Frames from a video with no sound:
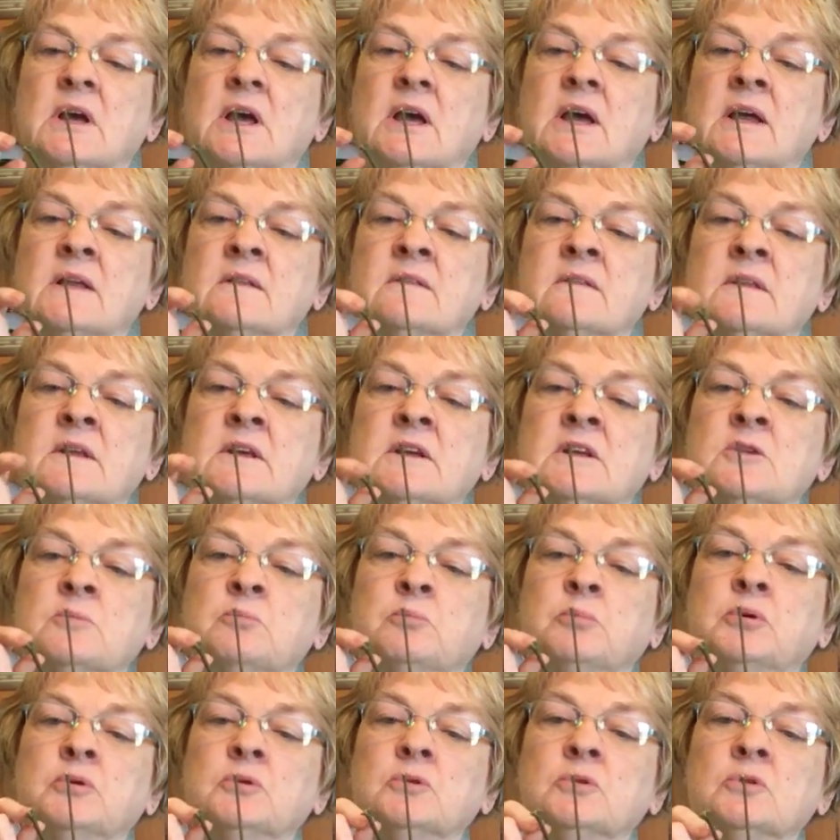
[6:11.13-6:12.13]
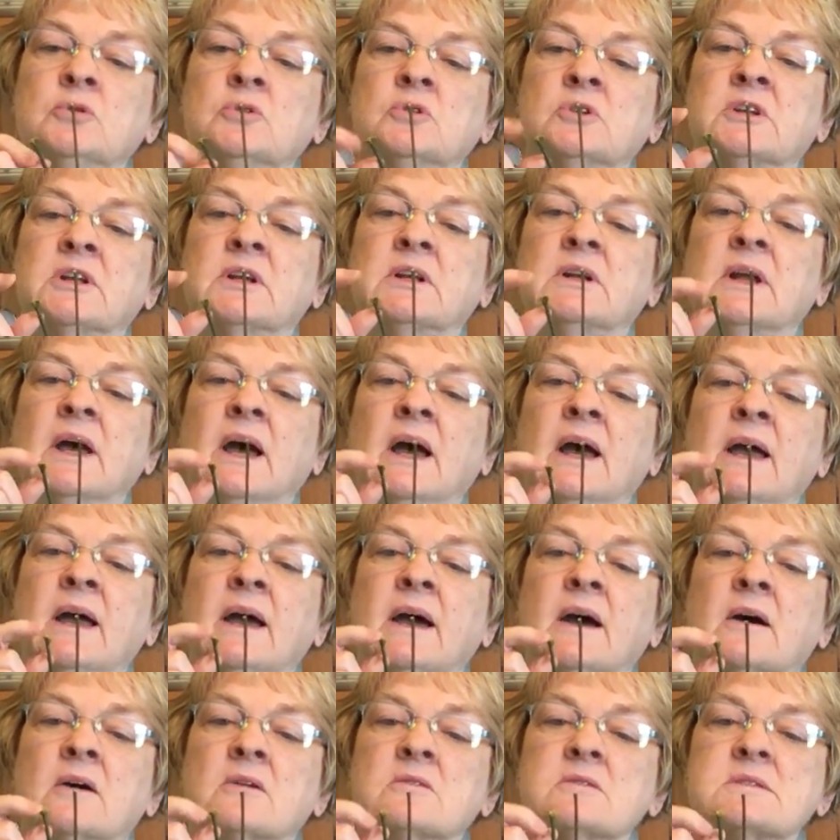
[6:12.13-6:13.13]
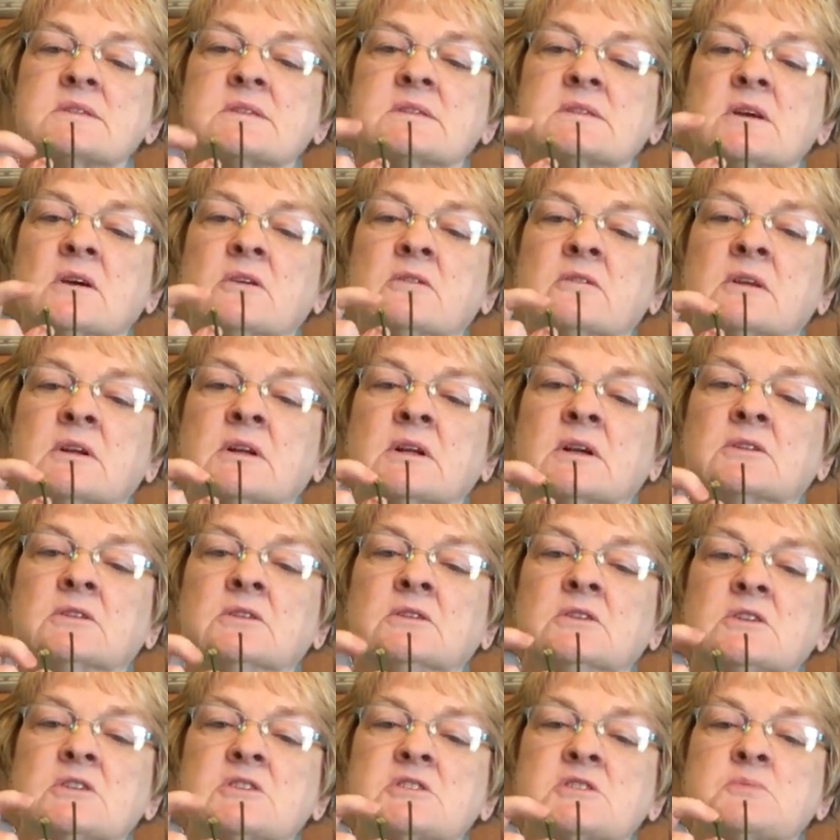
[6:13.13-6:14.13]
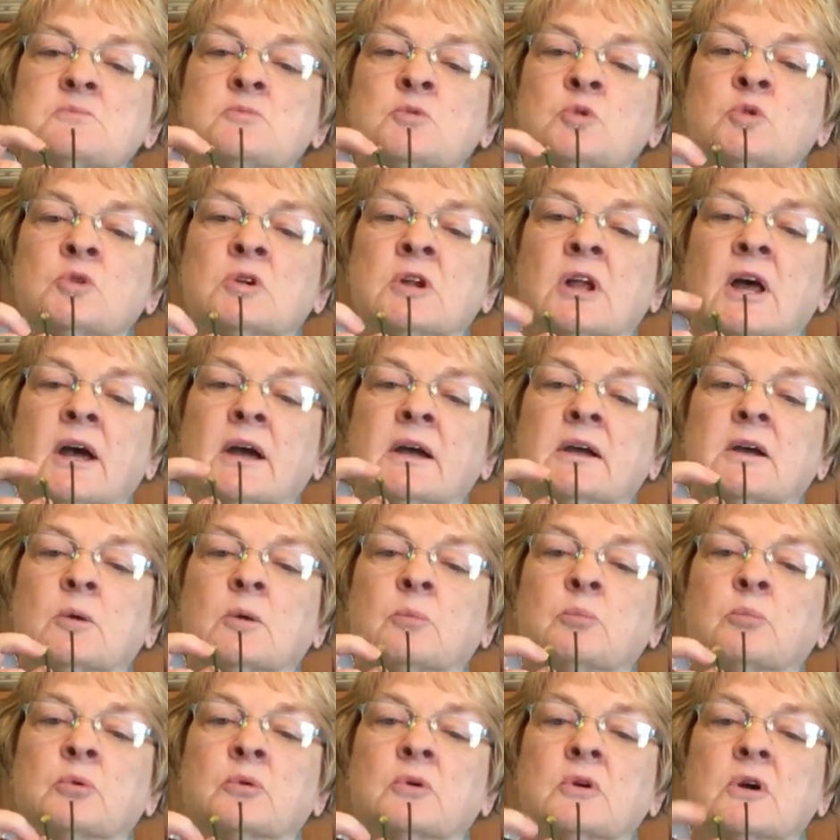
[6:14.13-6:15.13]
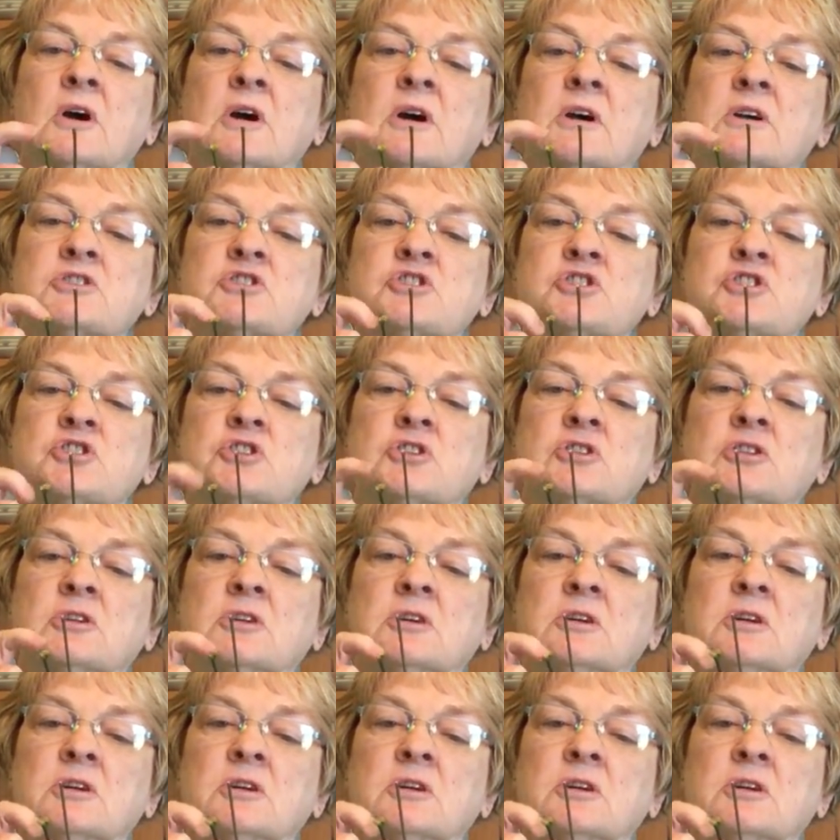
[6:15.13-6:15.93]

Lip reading: and then pulled it out so that it looks more like a brush.